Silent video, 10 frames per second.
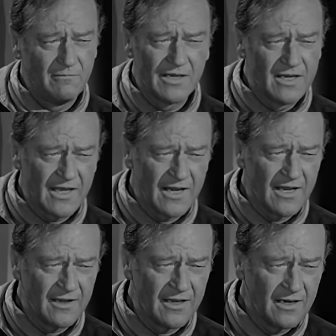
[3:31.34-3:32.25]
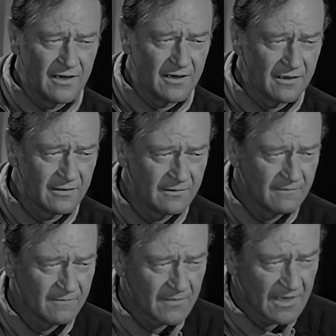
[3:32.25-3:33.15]
This severely changes the
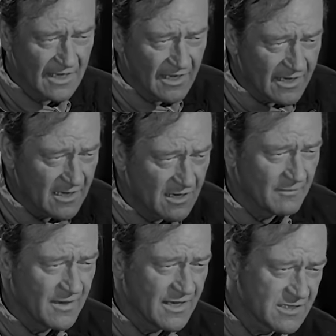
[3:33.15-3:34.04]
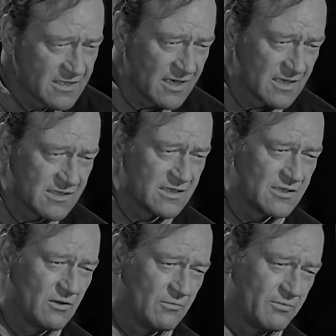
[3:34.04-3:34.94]
look of this clothing and gives
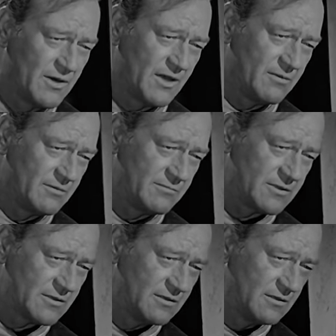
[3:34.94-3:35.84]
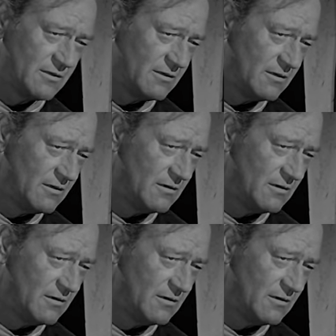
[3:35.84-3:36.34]
us men that rakish quality.